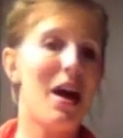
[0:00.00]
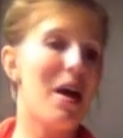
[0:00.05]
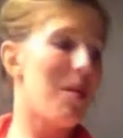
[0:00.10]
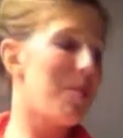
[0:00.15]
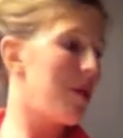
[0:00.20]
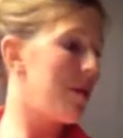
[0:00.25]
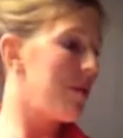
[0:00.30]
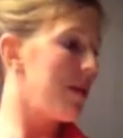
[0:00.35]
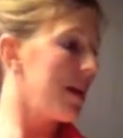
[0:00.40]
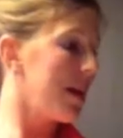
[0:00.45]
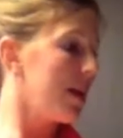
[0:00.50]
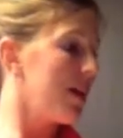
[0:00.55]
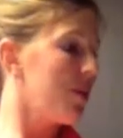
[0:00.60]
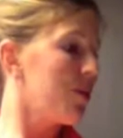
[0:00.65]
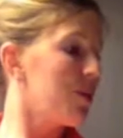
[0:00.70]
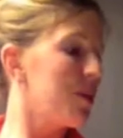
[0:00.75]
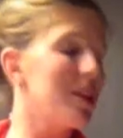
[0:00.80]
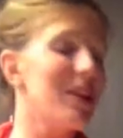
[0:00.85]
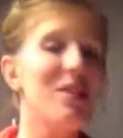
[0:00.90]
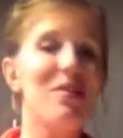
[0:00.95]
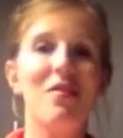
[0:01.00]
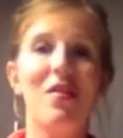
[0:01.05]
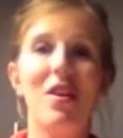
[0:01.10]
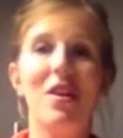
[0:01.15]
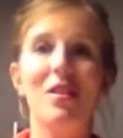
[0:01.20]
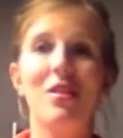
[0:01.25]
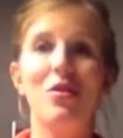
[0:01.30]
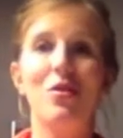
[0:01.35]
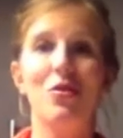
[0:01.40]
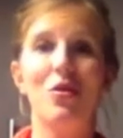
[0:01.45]
by making a really
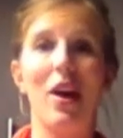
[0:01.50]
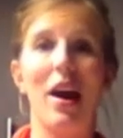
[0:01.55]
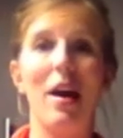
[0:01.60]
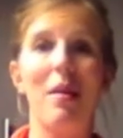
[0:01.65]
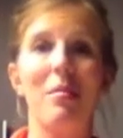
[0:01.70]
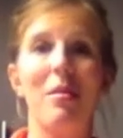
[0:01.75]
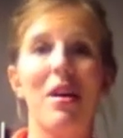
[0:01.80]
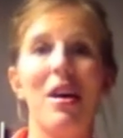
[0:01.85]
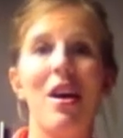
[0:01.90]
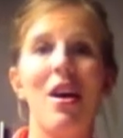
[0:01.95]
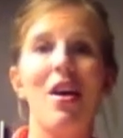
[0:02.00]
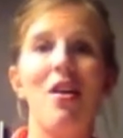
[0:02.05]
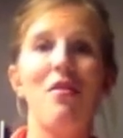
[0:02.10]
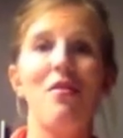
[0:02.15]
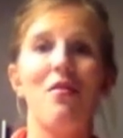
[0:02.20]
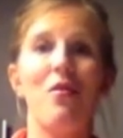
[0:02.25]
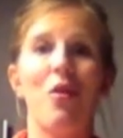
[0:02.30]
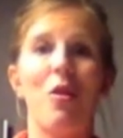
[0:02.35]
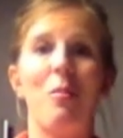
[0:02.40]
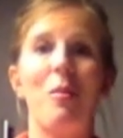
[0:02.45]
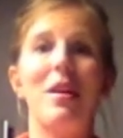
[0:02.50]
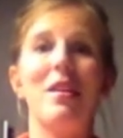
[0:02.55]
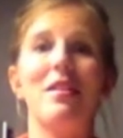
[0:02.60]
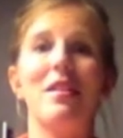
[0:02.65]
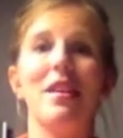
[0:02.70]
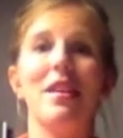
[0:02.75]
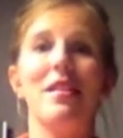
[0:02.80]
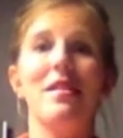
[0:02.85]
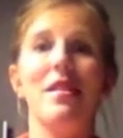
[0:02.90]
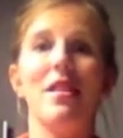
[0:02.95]
fun strap for my
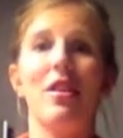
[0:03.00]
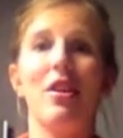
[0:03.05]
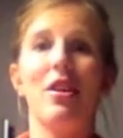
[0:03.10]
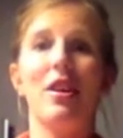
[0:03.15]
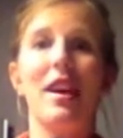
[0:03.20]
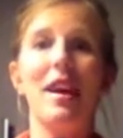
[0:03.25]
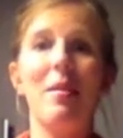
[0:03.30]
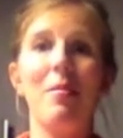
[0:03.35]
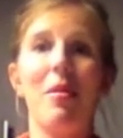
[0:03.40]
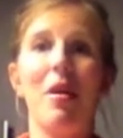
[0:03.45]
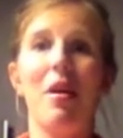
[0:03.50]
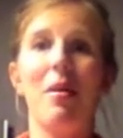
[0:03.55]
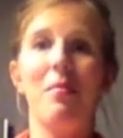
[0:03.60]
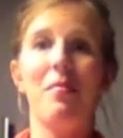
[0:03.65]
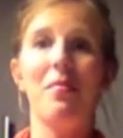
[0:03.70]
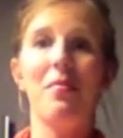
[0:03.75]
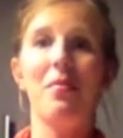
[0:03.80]
DSLR camera,